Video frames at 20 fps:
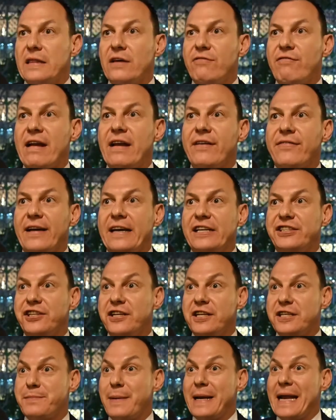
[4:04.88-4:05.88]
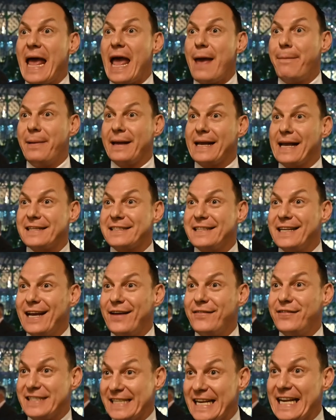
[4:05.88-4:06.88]
The renovation has been epic, hasn't
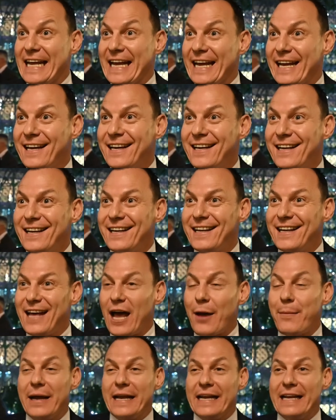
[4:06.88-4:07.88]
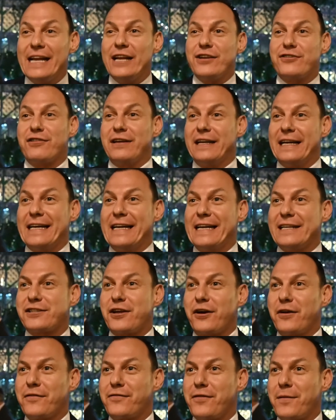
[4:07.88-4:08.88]
it? Have you seen it? I mean, literally, it's
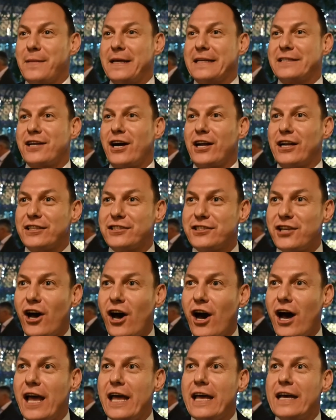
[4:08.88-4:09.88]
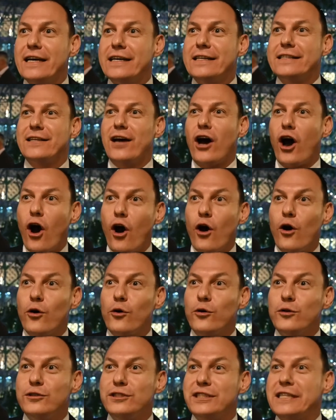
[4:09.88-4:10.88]
gone from this kind of tired,
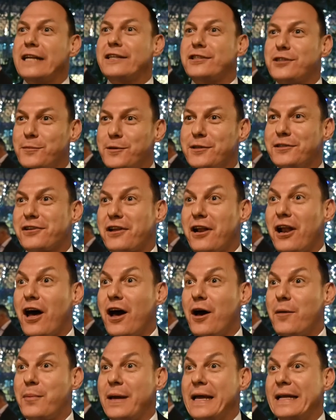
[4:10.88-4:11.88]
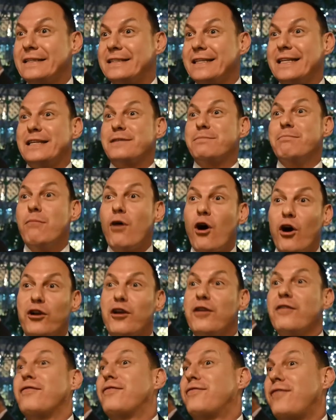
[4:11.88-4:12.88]
old gentleman's club into this
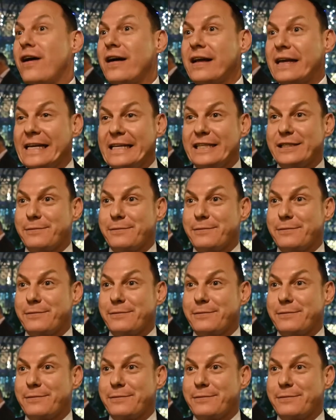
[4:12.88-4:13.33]
modern, funky